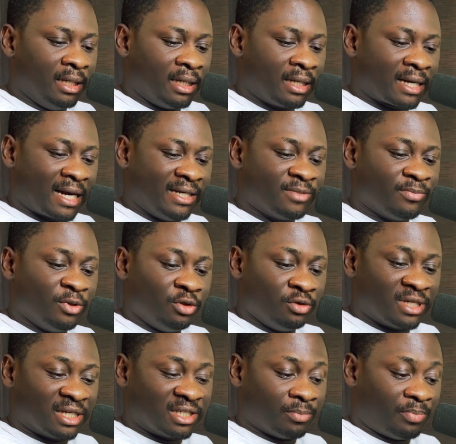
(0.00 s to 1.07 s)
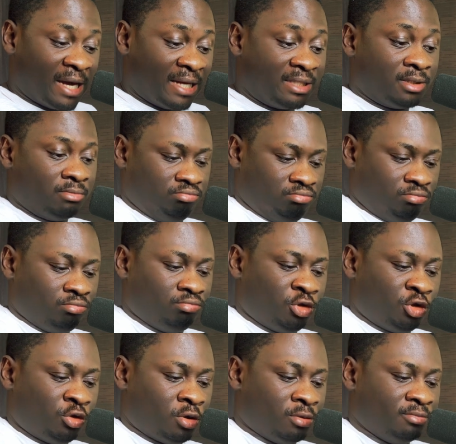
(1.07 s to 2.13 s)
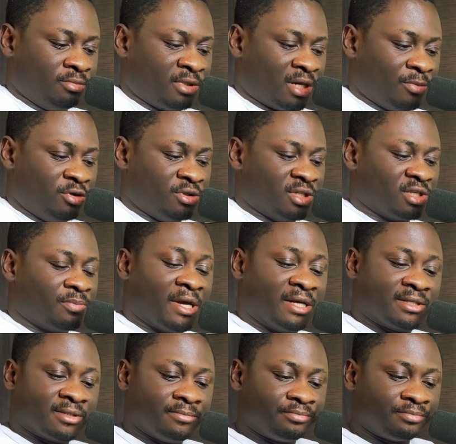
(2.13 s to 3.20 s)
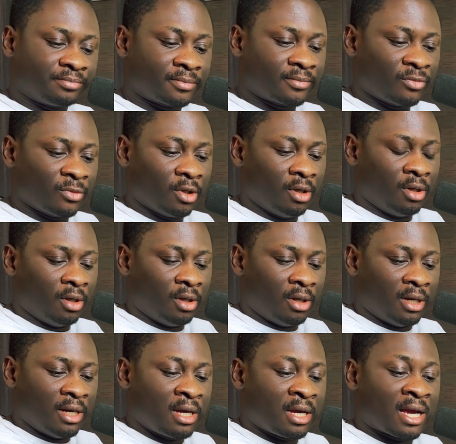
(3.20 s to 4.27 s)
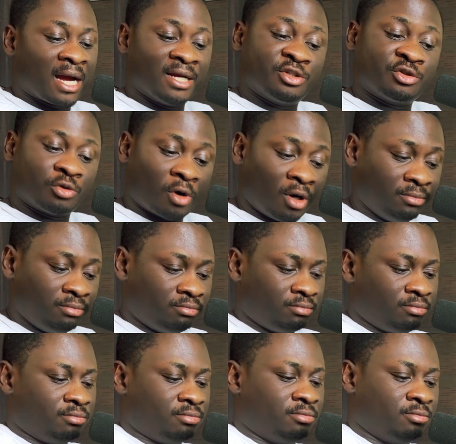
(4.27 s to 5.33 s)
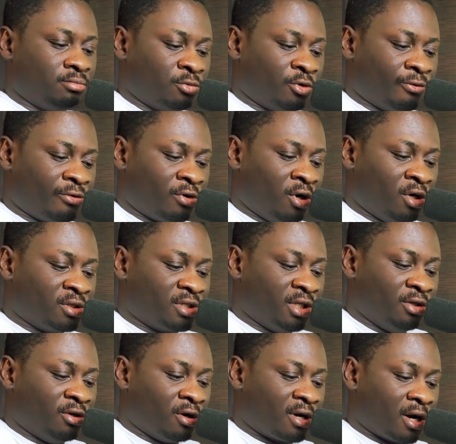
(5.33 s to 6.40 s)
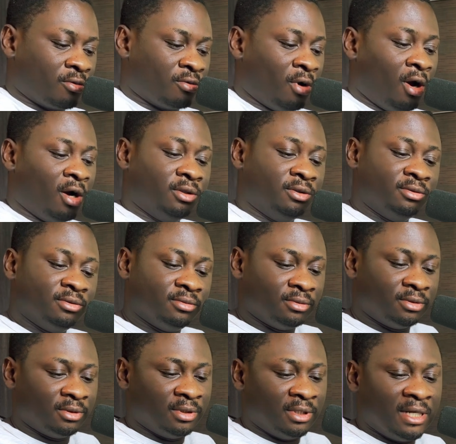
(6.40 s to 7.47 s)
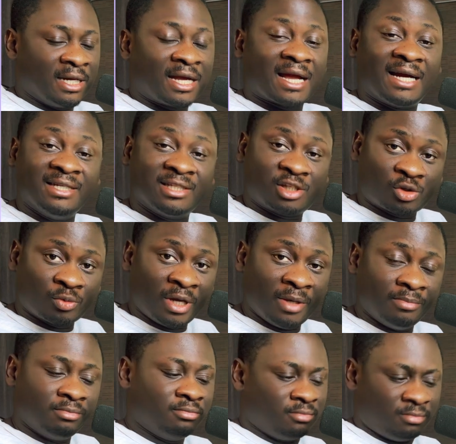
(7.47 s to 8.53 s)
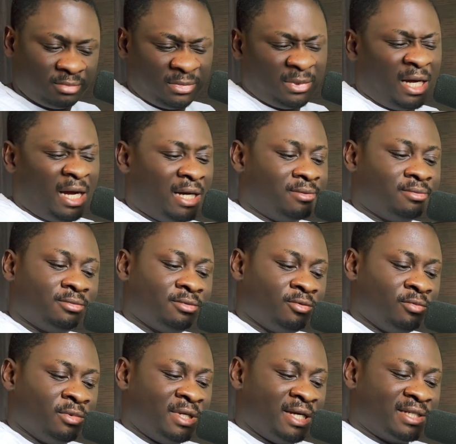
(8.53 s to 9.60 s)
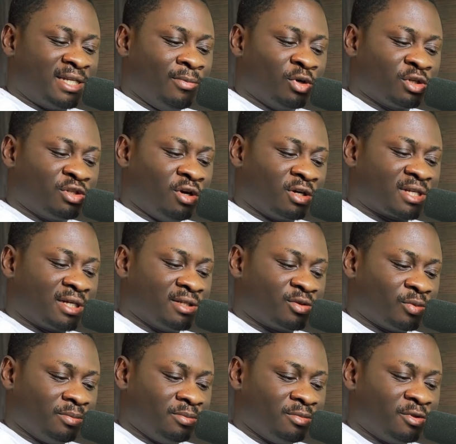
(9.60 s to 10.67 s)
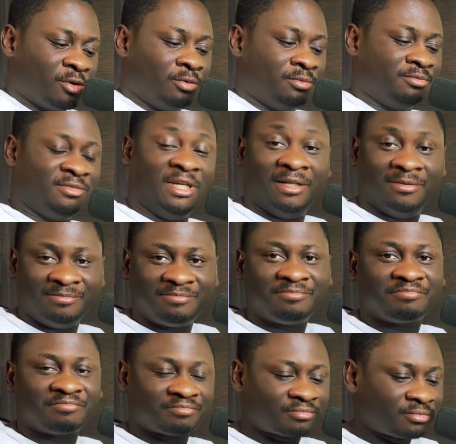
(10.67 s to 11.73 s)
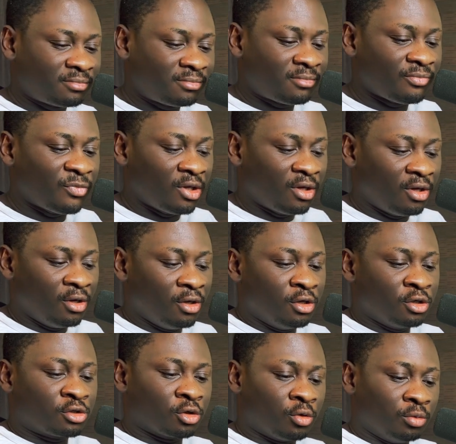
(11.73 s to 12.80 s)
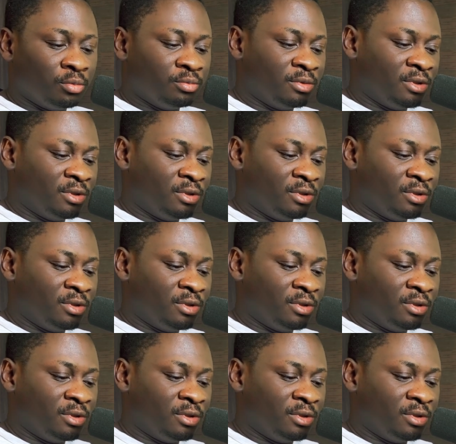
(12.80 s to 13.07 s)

Can it be used as a pet? Sure, it can be used as a pet. Can it run? Of course, a dog can run. Can it swim? Yeah, let's say most dogs can swim. So, yeah. So,